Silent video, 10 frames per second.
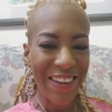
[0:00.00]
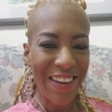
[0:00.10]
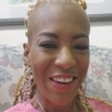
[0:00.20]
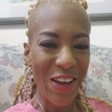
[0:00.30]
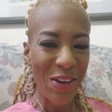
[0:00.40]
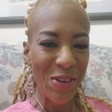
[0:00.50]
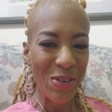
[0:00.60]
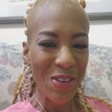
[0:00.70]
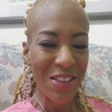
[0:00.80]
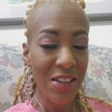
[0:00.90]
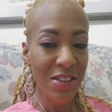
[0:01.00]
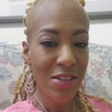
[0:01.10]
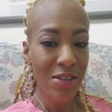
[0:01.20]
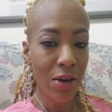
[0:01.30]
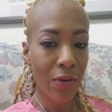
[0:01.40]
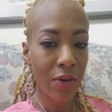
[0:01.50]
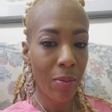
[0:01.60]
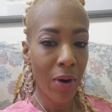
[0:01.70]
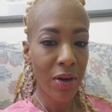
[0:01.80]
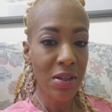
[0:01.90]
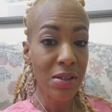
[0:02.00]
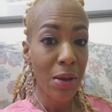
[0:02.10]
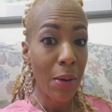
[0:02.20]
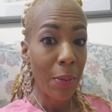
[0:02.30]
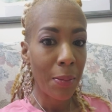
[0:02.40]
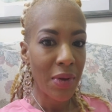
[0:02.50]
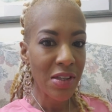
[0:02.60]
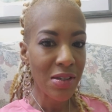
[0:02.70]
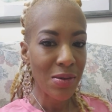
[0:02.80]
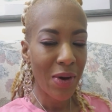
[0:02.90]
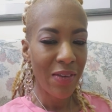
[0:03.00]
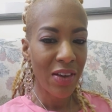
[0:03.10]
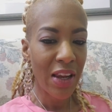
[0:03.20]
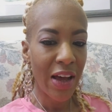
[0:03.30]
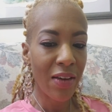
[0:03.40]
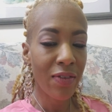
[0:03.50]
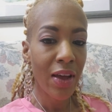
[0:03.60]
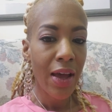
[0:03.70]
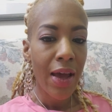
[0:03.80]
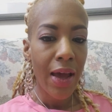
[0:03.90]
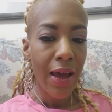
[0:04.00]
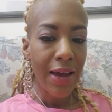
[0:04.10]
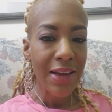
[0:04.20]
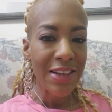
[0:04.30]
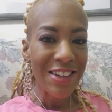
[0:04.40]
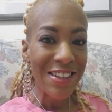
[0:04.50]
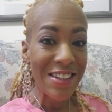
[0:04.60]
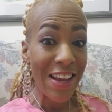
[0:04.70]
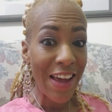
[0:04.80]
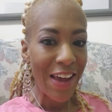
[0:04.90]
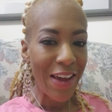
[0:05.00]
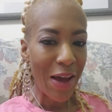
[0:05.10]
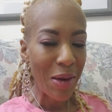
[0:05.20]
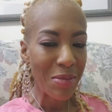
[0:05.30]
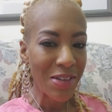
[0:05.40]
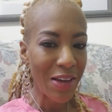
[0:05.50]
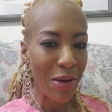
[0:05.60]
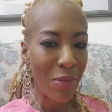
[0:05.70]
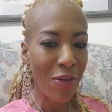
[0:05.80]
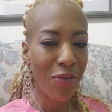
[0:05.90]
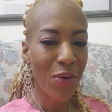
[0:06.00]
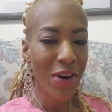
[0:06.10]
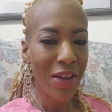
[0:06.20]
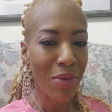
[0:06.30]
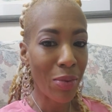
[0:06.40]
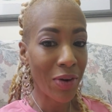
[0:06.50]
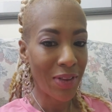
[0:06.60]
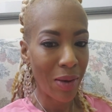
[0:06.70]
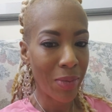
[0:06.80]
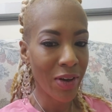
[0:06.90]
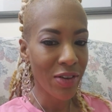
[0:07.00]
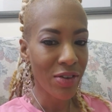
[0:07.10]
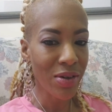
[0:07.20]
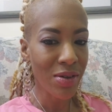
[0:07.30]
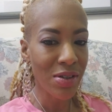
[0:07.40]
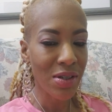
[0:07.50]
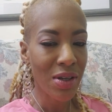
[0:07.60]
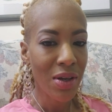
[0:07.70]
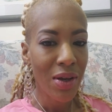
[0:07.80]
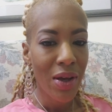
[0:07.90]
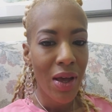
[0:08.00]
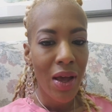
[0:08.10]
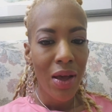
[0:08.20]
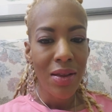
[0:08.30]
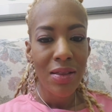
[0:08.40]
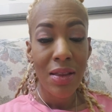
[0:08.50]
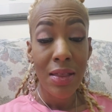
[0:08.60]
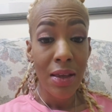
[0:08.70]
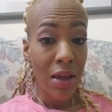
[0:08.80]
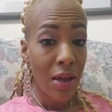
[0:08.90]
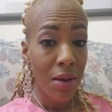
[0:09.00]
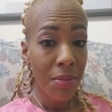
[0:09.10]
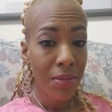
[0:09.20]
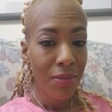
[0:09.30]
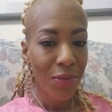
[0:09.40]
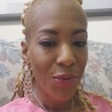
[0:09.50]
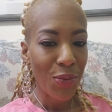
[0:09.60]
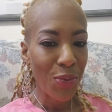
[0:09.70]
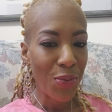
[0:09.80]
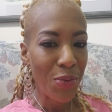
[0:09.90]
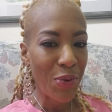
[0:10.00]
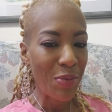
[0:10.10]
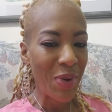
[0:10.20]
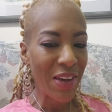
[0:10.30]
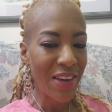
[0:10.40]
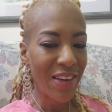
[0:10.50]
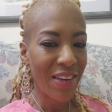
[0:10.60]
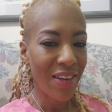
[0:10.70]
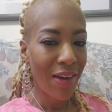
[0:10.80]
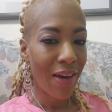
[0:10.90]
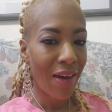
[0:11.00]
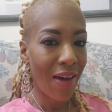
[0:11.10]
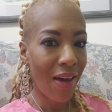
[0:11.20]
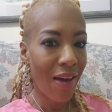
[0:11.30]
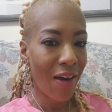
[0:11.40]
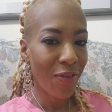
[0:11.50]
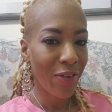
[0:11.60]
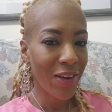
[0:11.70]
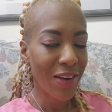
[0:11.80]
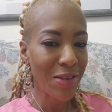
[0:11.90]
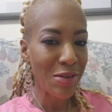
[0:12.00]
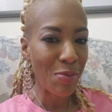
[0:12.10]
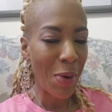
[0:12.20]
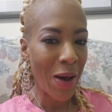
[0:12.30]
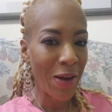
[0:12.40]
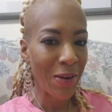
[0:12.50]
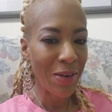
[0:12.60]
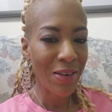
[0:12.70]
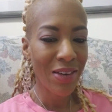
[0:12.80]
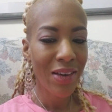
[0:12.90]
Hello, this is Synovia Parks, Mrs. Wifey Life, and today I am taking my 40th birthday pictures. The theme will be African inspired.